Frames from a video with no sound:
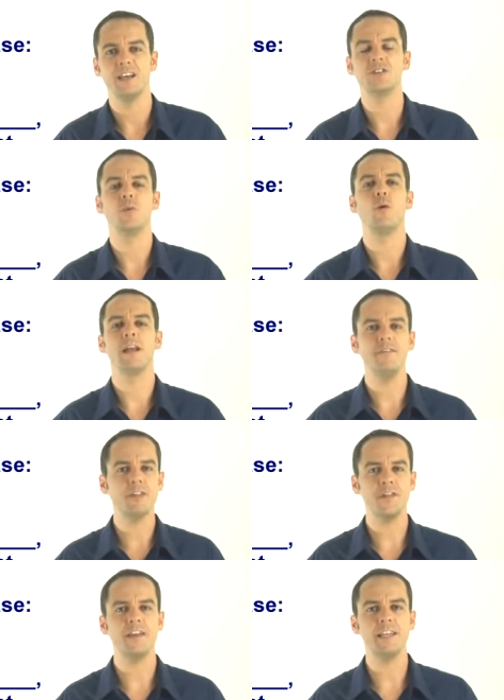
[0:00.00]
So whatever
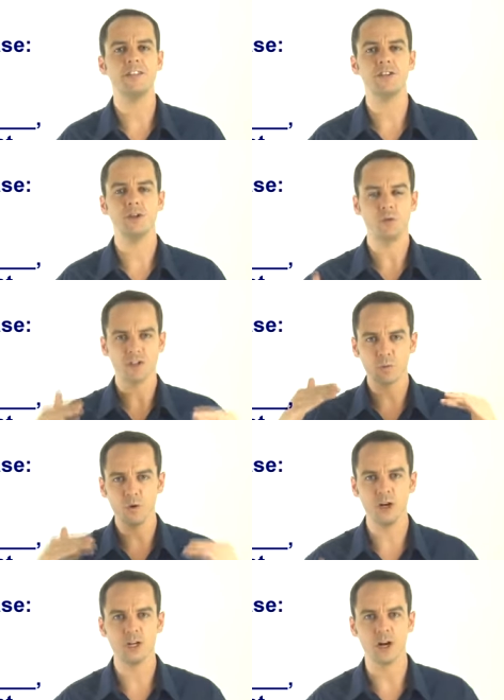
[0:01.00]
the thing is that you want to
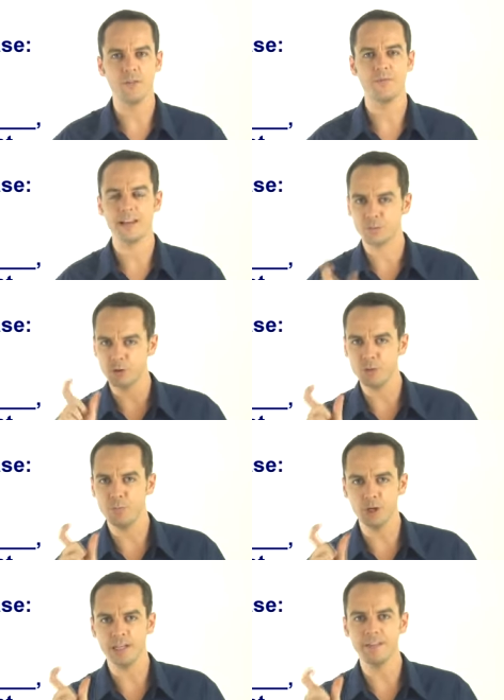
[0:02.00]
work on, that's what you
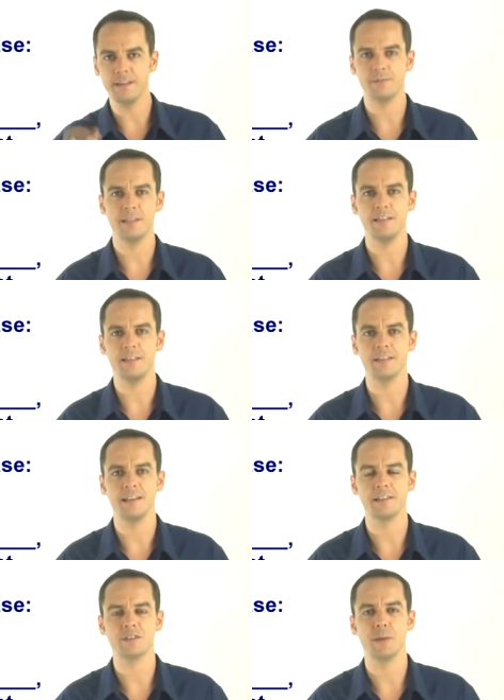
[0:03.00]
put in the
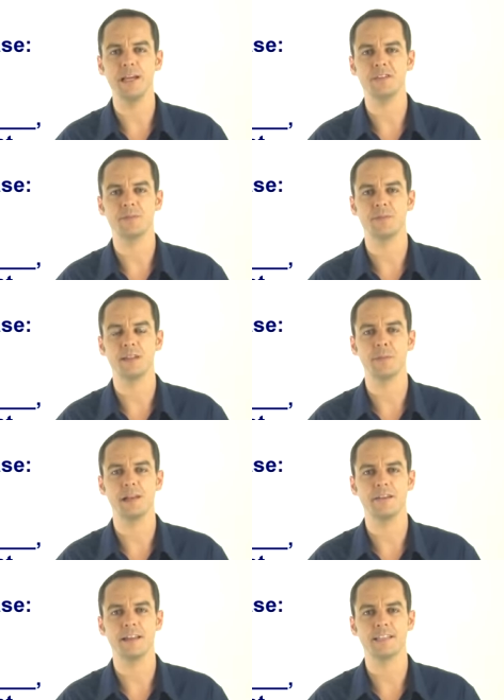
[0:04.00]
little space in the
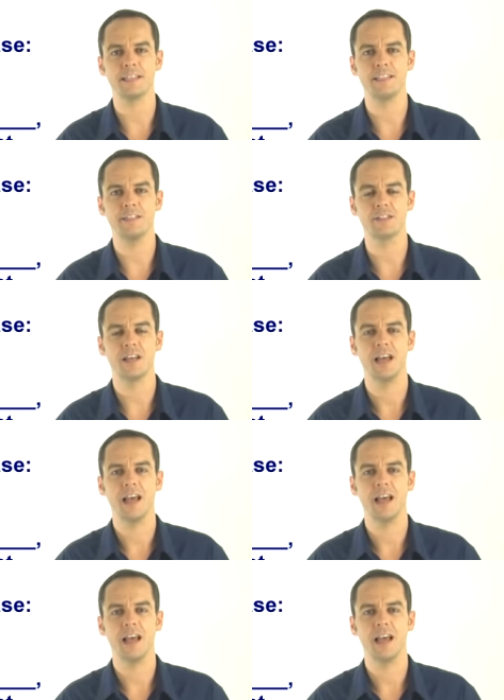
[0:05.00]
middle of that sentence.